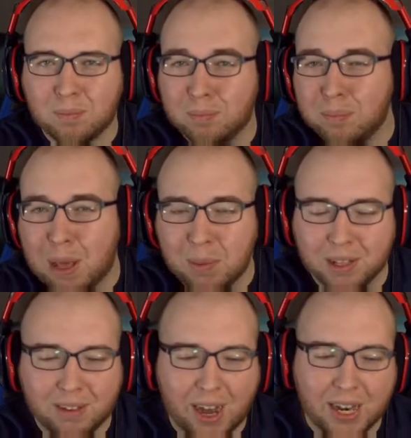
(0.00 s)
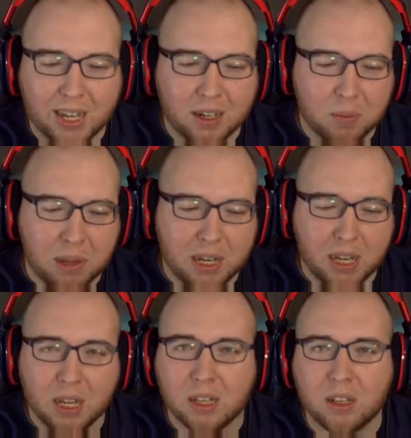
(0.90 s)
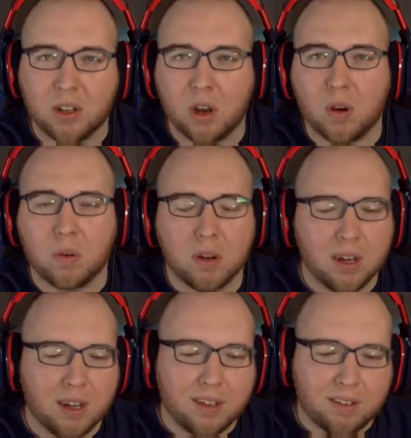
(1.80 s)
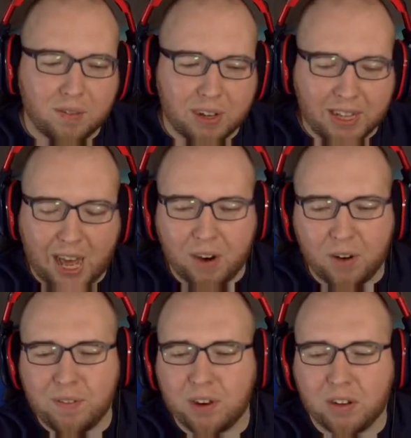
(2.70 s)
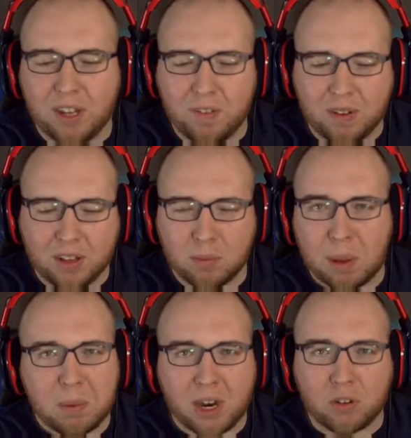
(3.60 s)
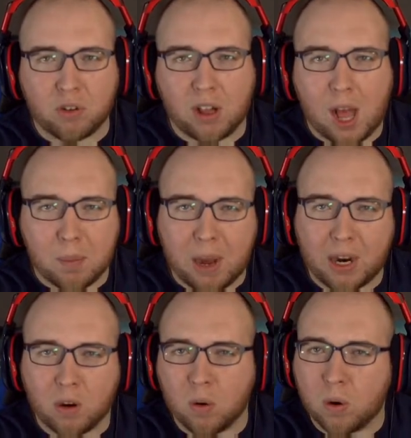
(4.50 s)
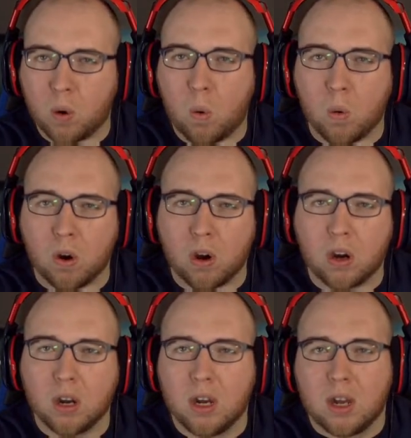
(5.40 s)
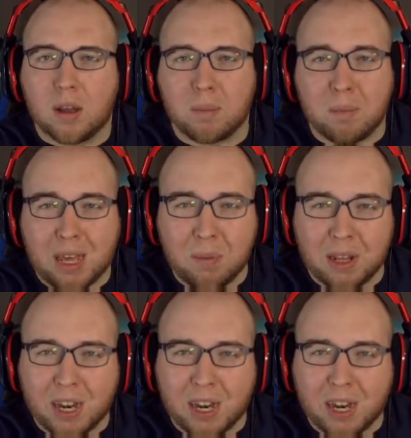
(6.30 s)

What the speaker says: maybe a tight end, depending, you know, stuff like that. Or even on defense, maybe an extra linebacker or a corner, maybe an